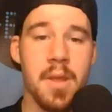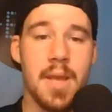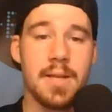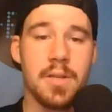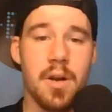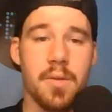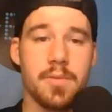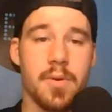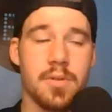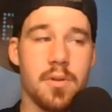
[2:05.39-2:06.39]
And turn on those
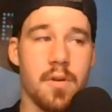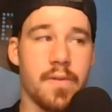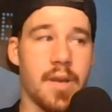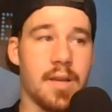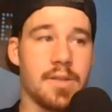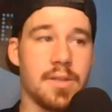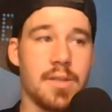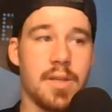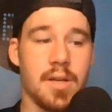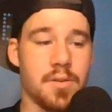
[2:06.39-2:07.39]
post notifications so
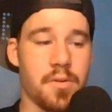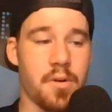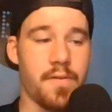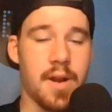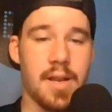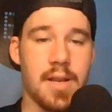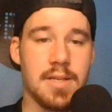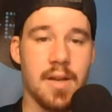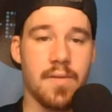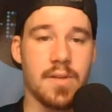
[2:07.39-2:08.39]
you guys are notified each
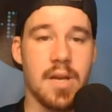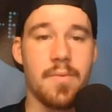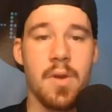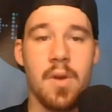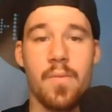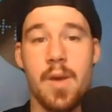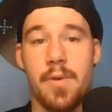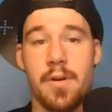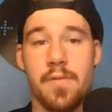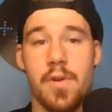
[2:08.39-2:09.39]
and every time we come
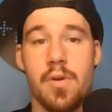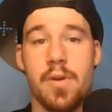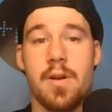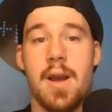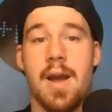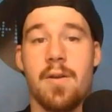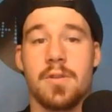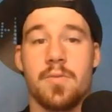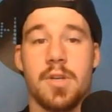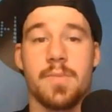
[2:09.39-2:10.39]
out with the video here at Earle
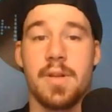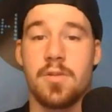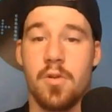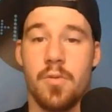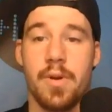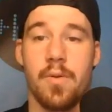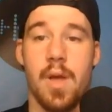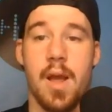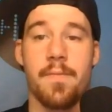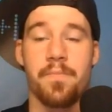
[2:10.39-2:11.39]
Sports Bets or we go
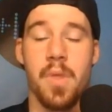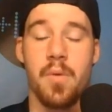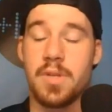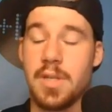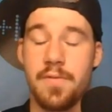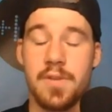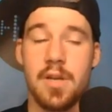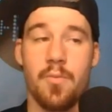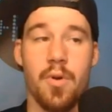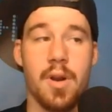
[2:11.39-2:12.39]
live, which is every
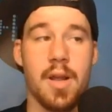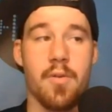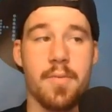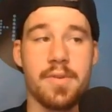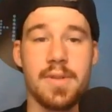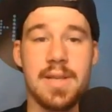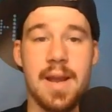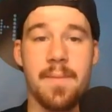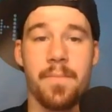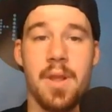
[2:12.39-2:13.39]
single morning anywhere between
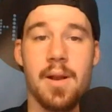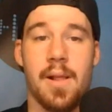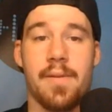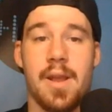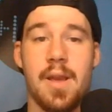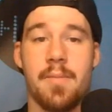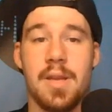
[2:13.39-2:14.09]
10 and 11 a.m.